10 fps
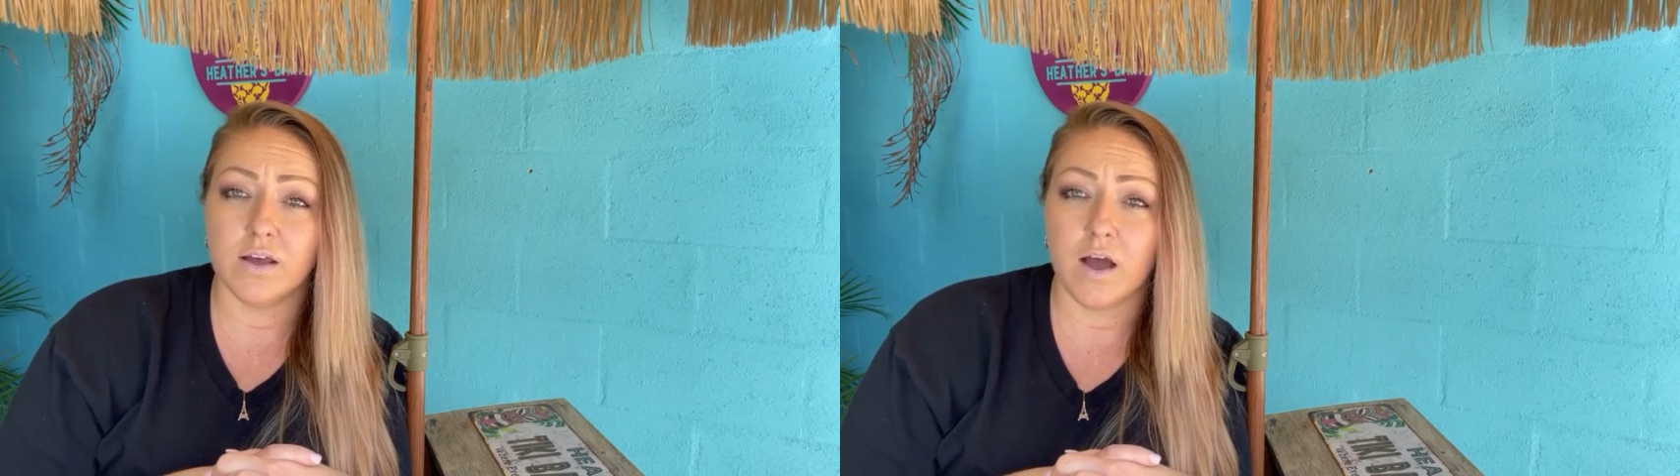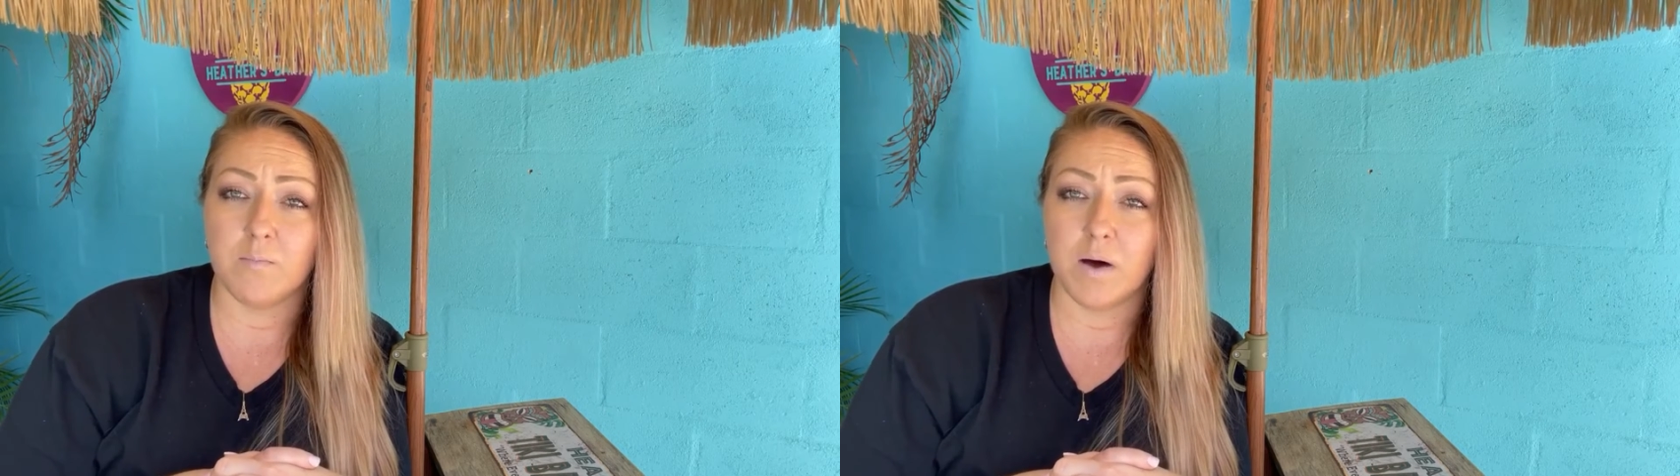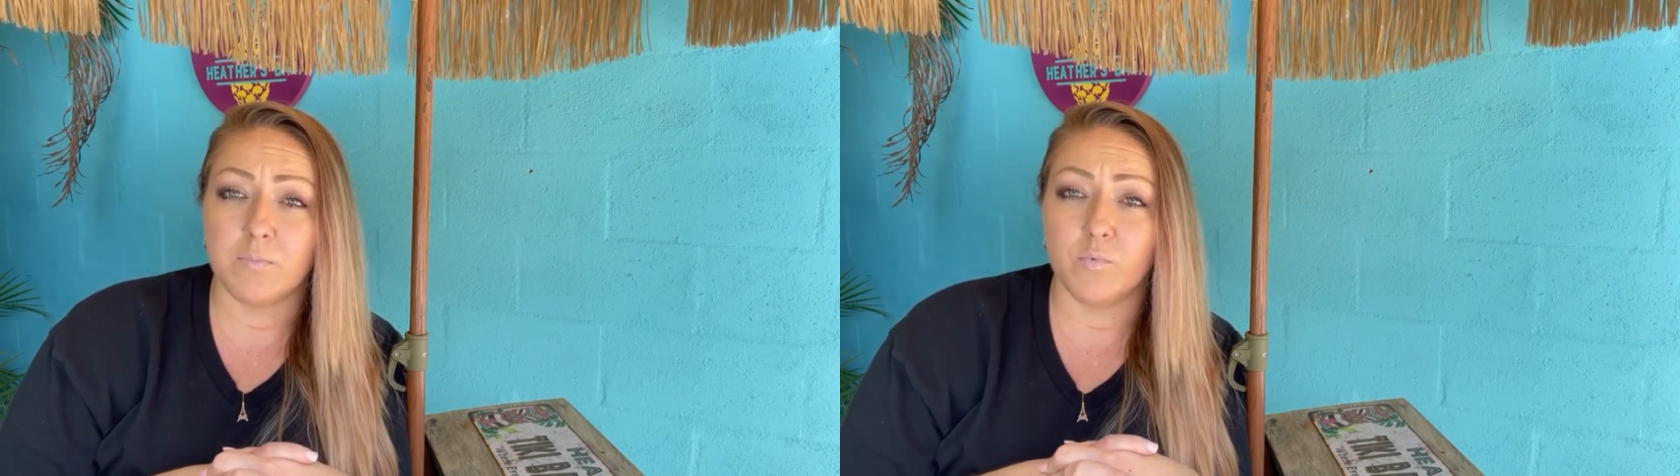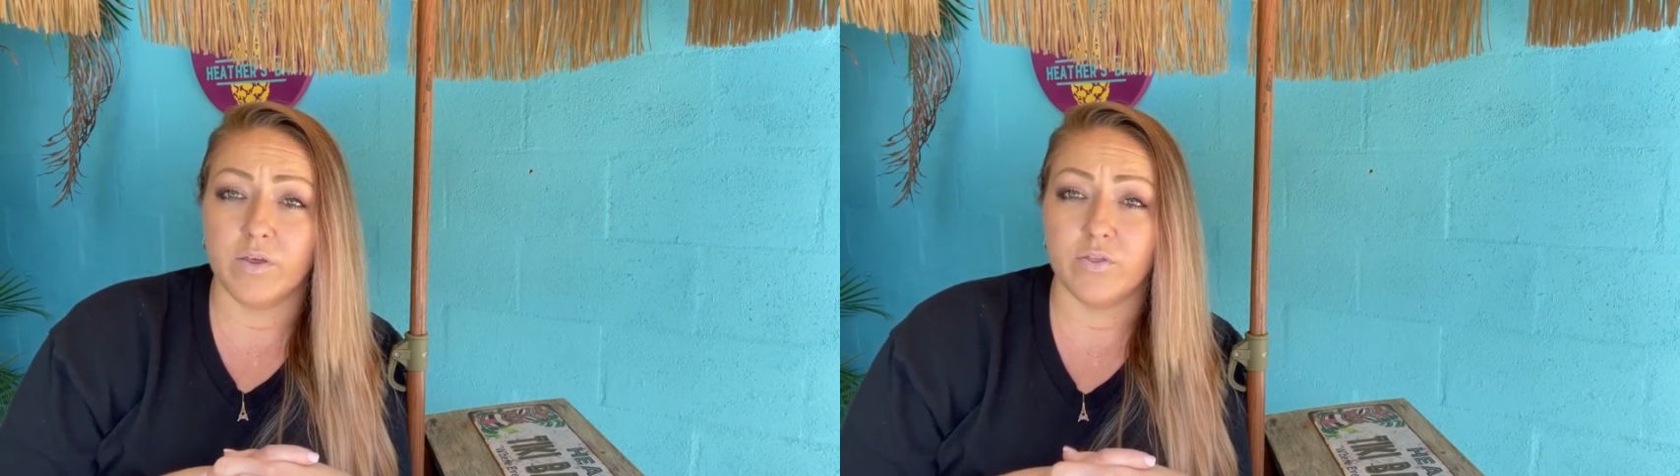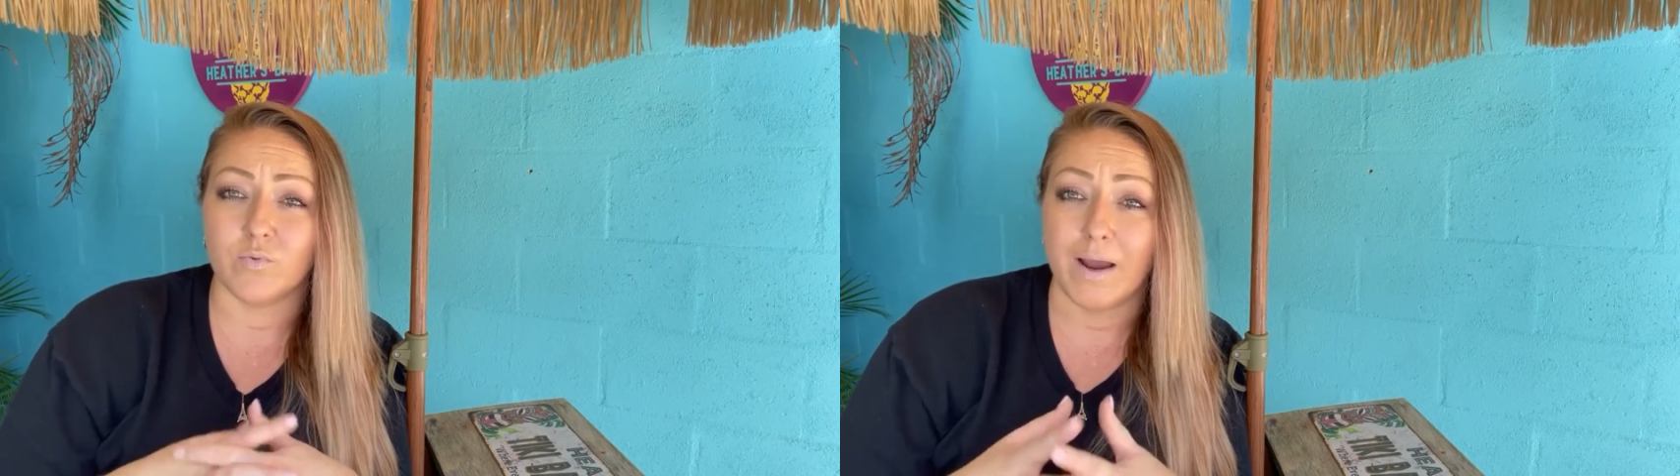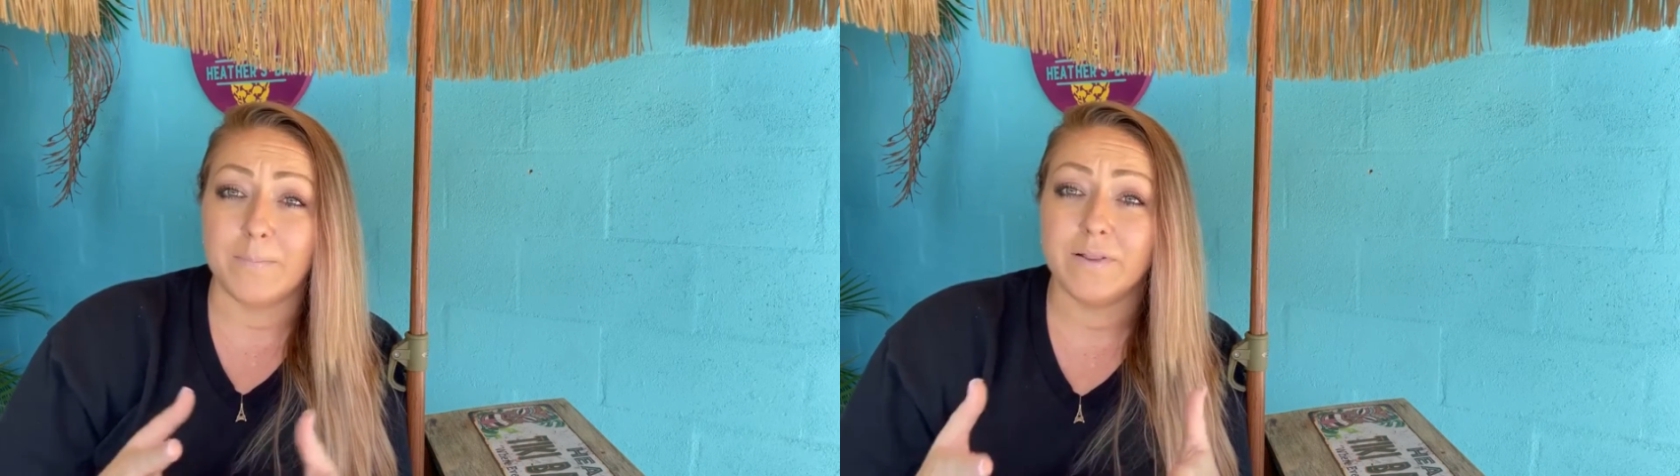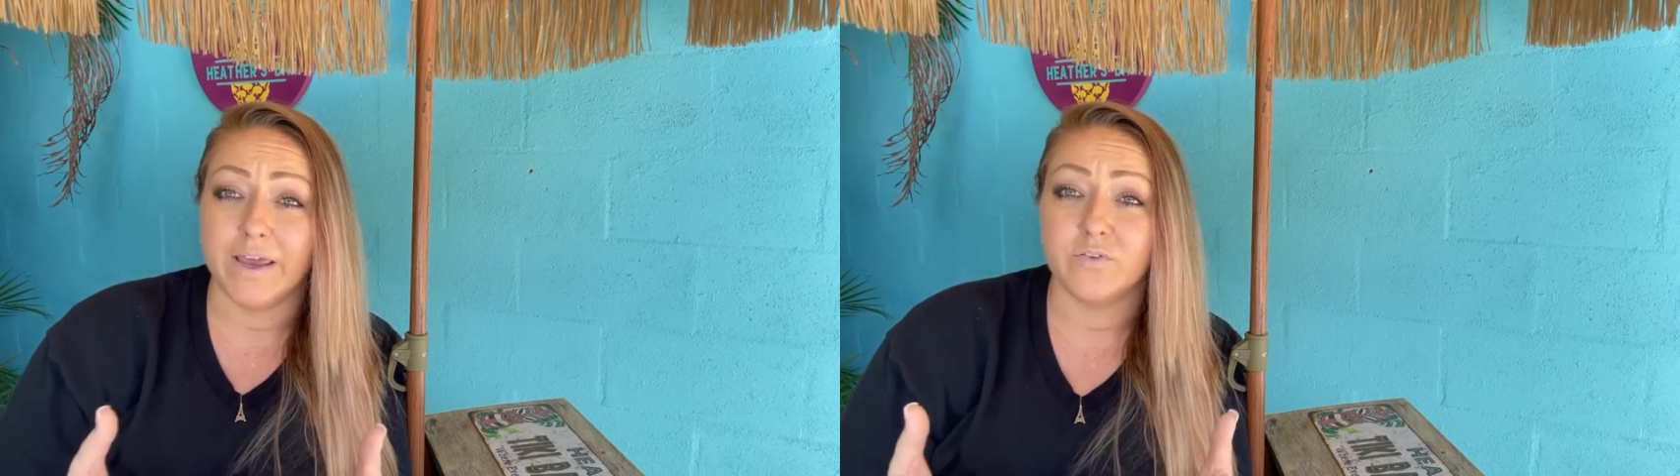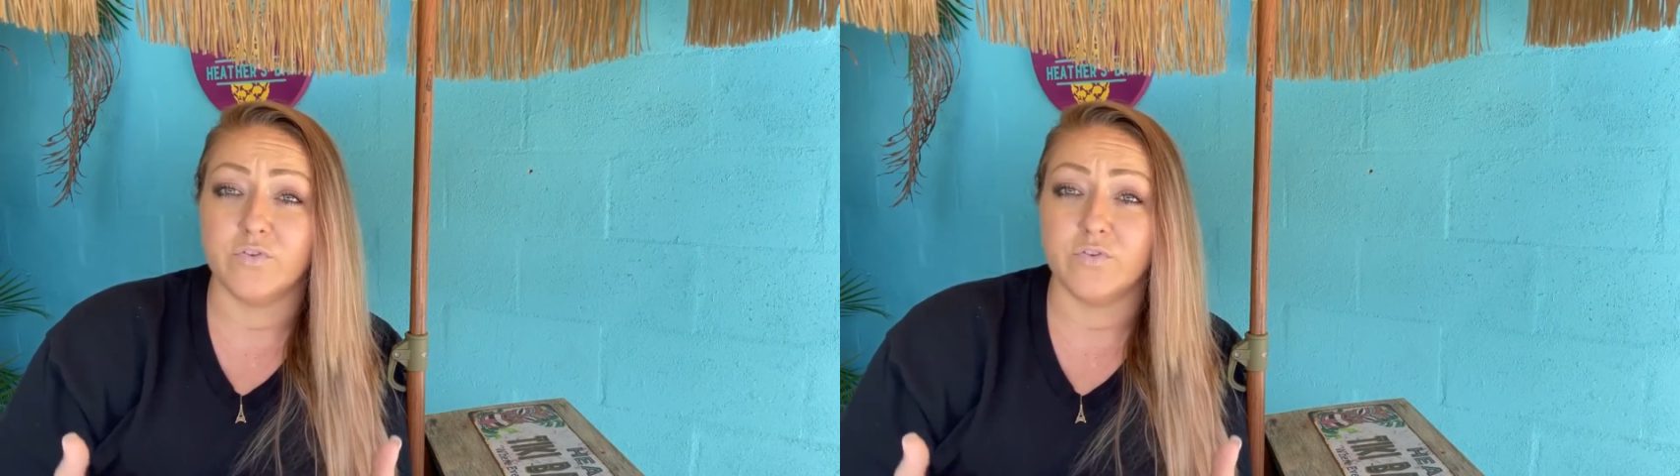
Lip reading: come up with the right plan